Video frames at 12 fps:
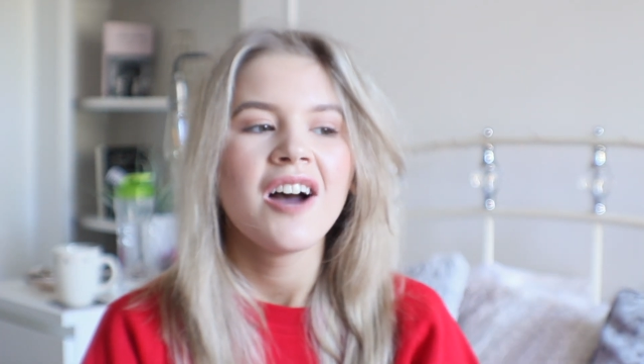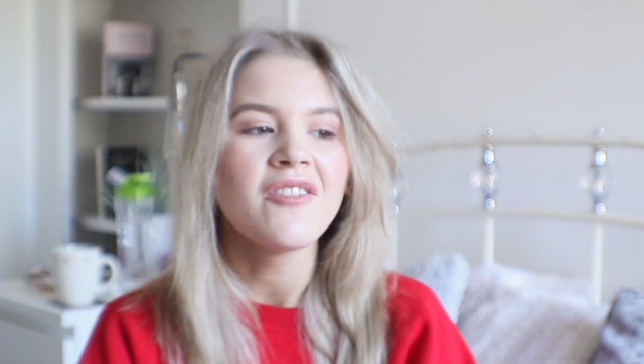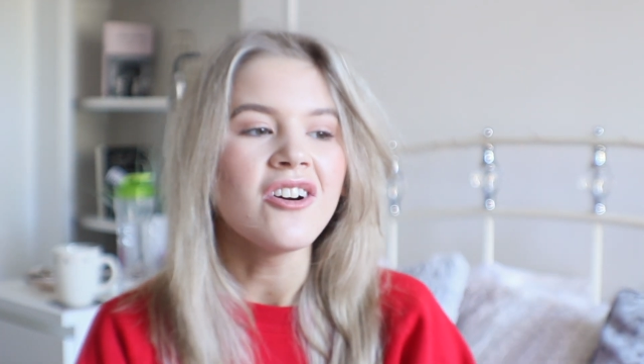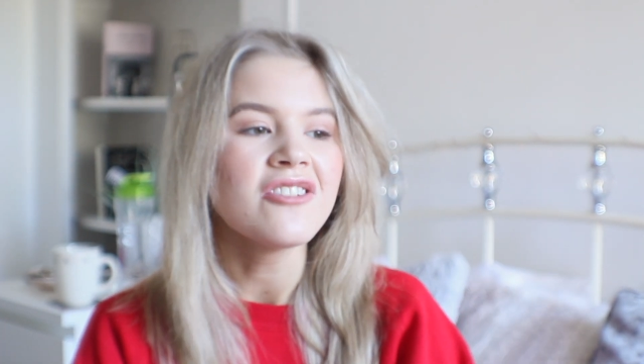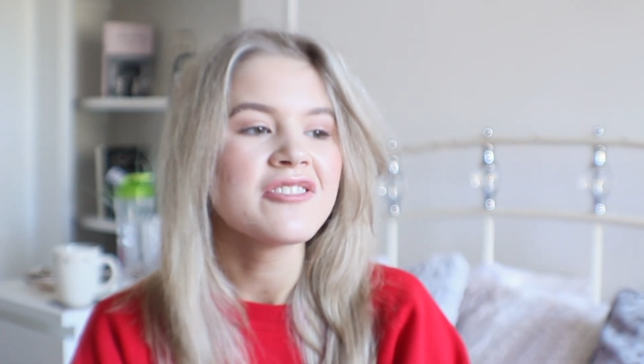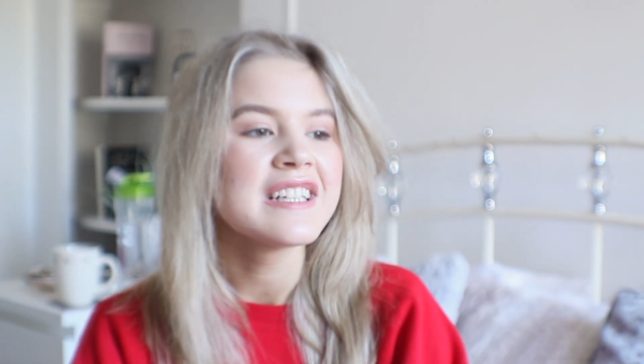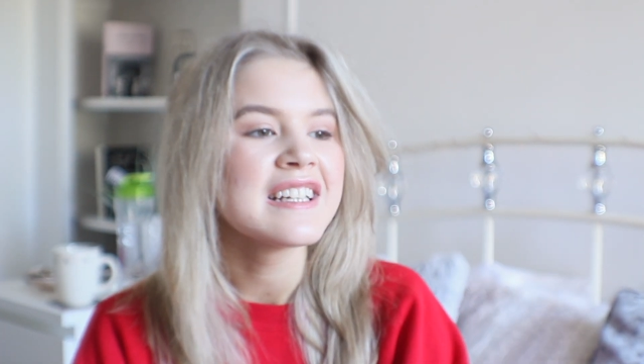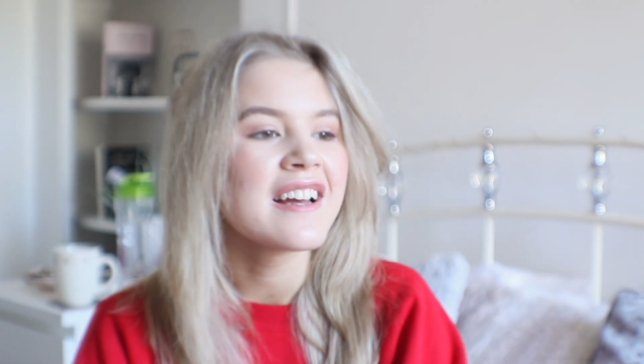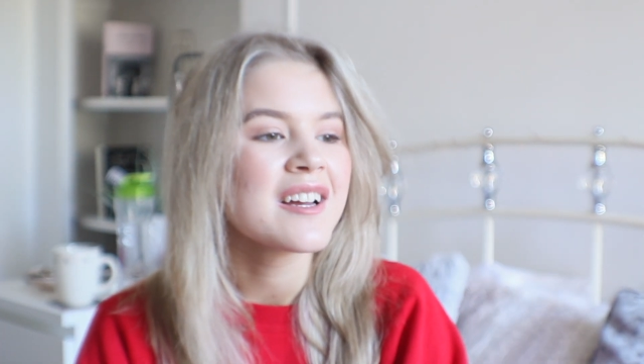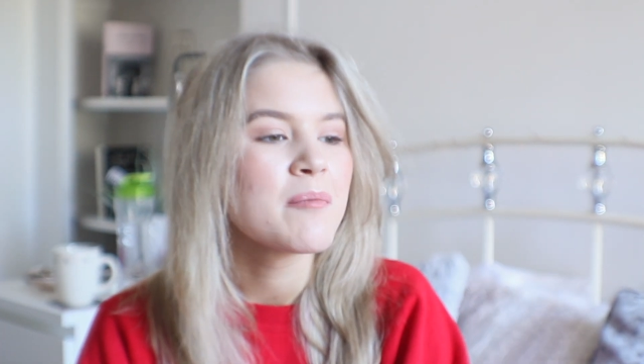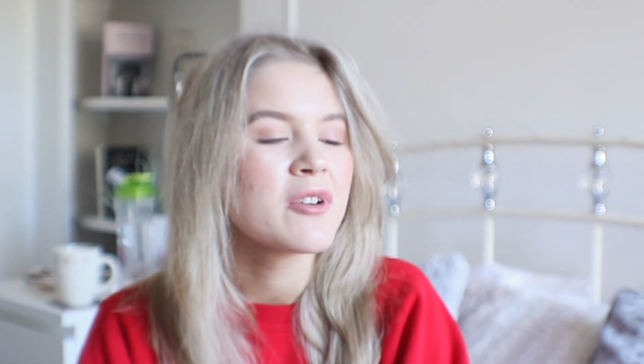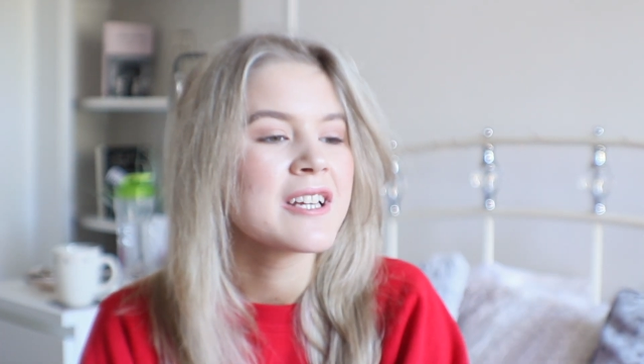not really
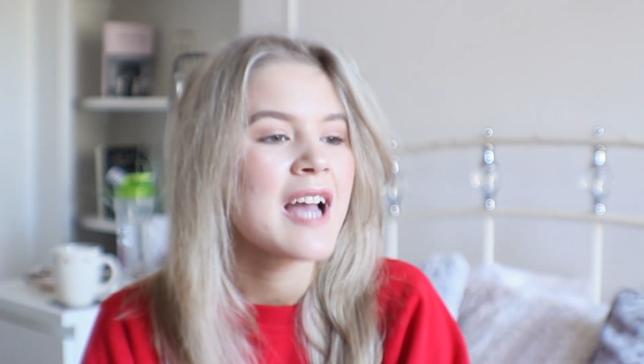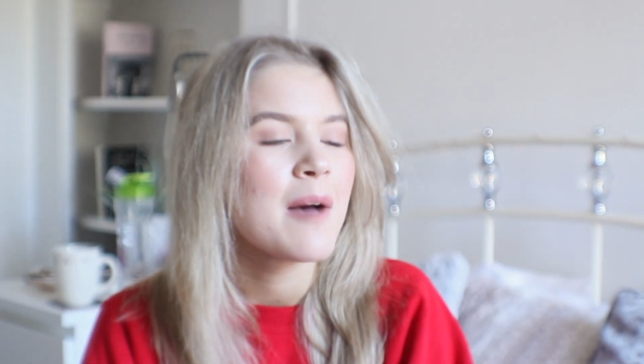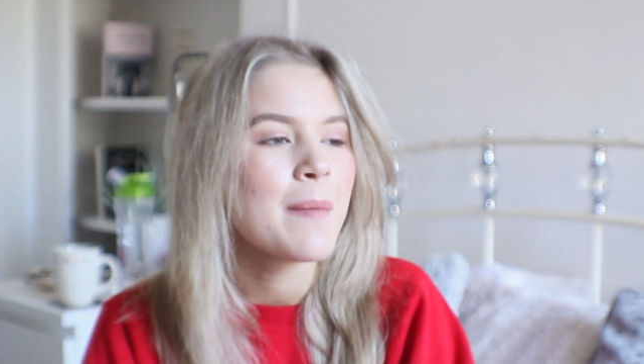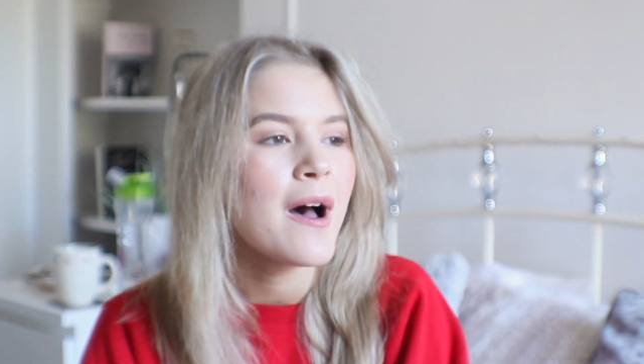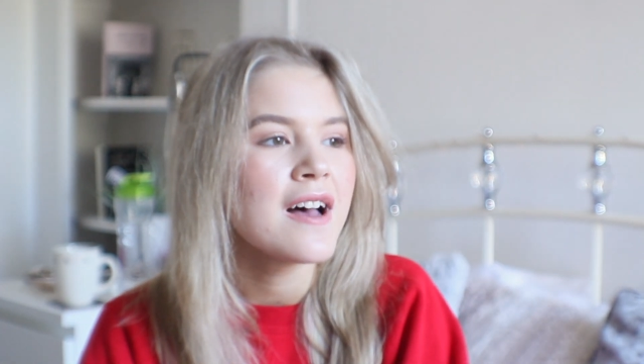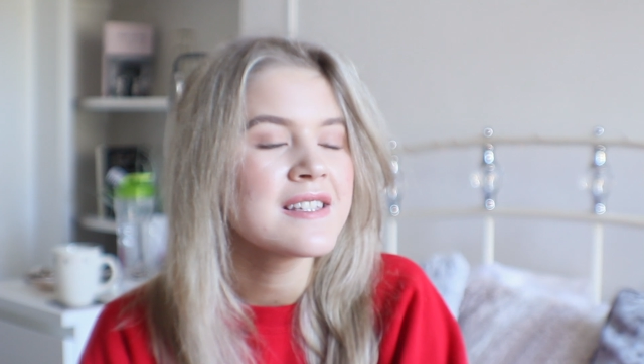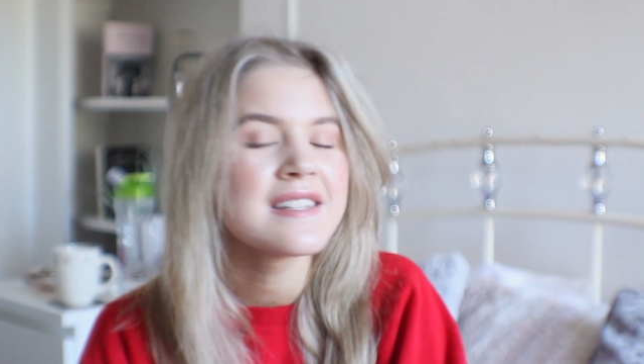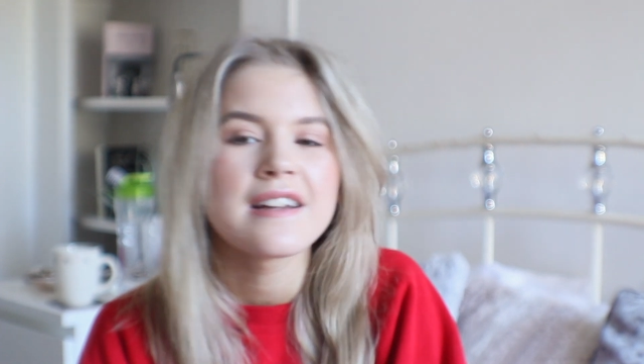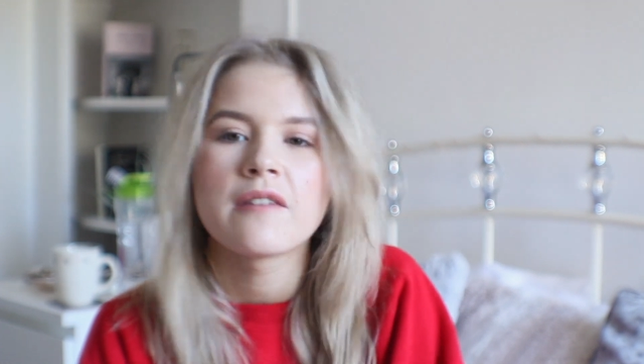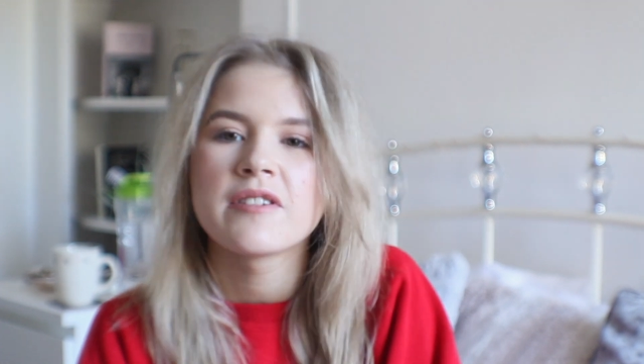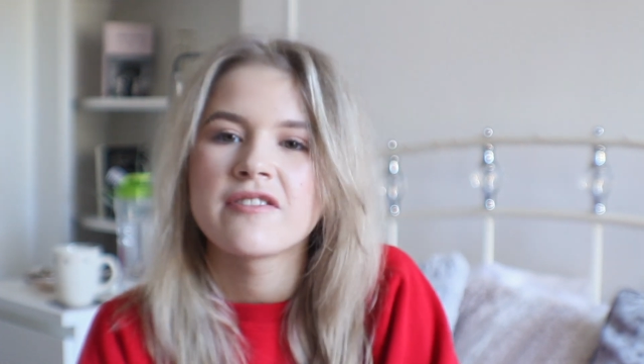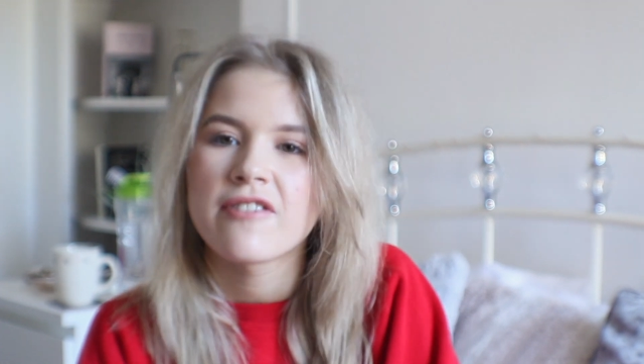like a body care person.
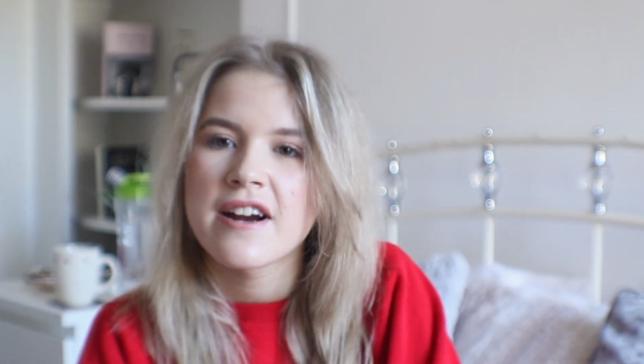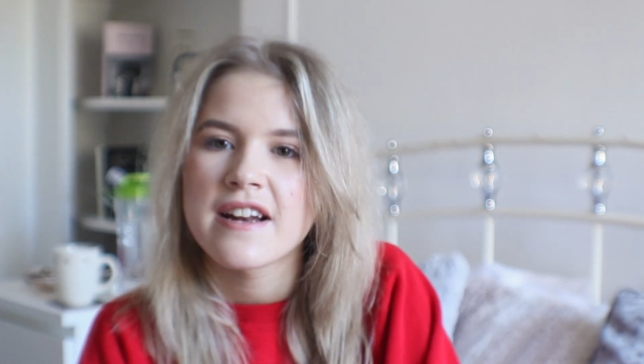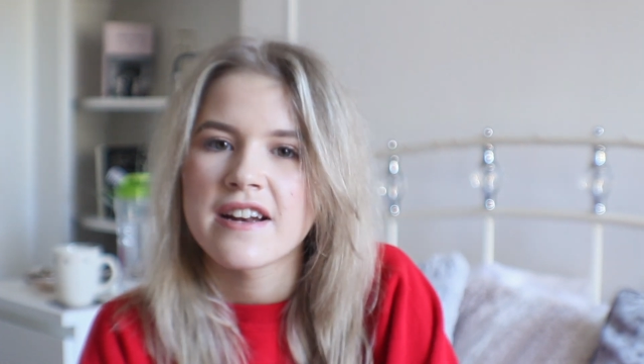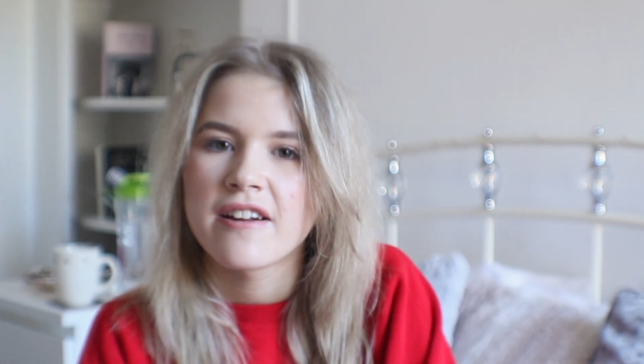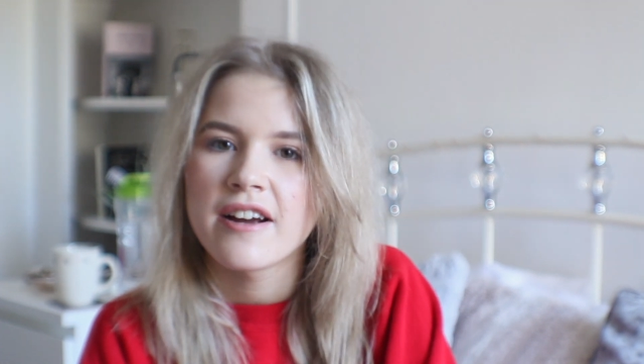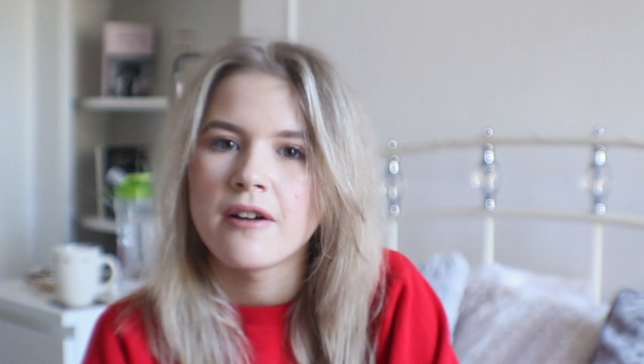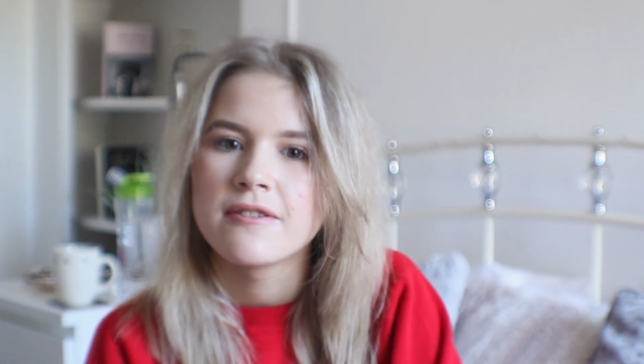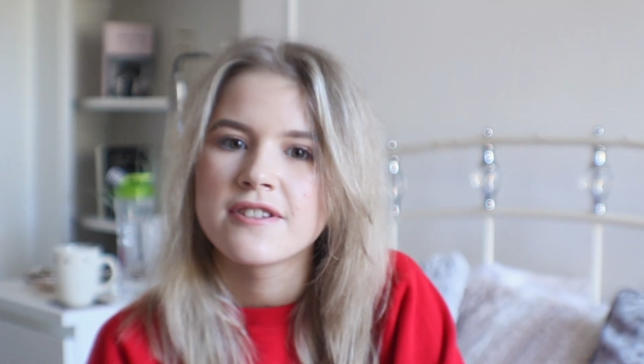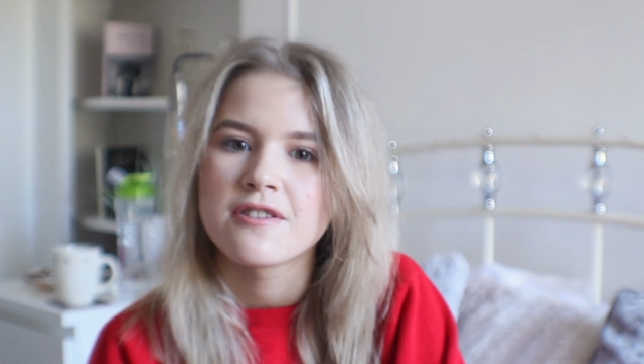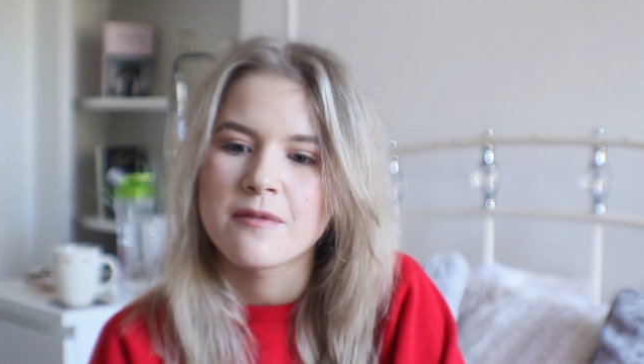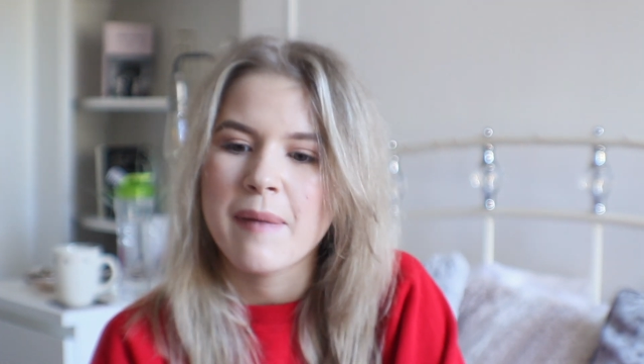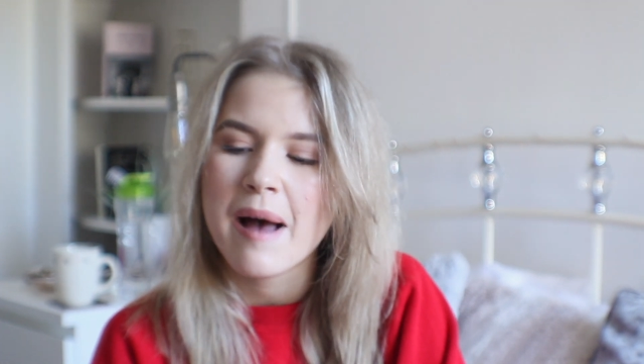Every Friday night I will
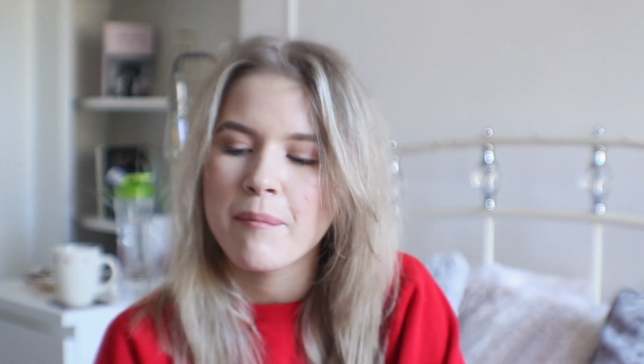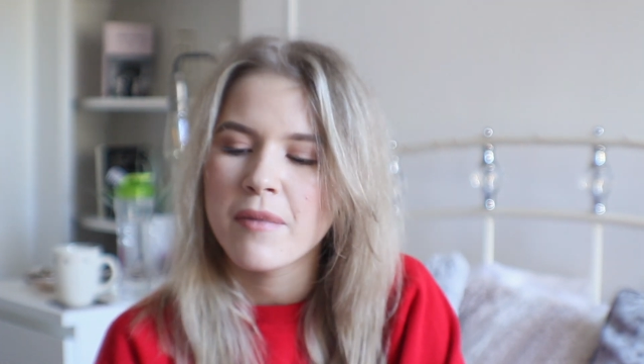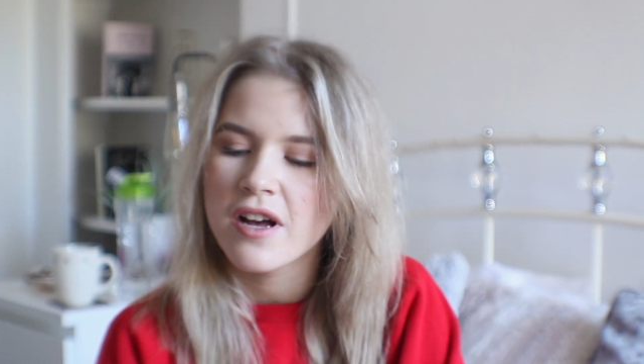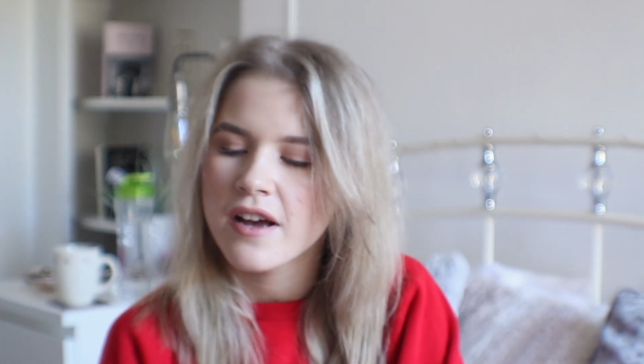do a pamper,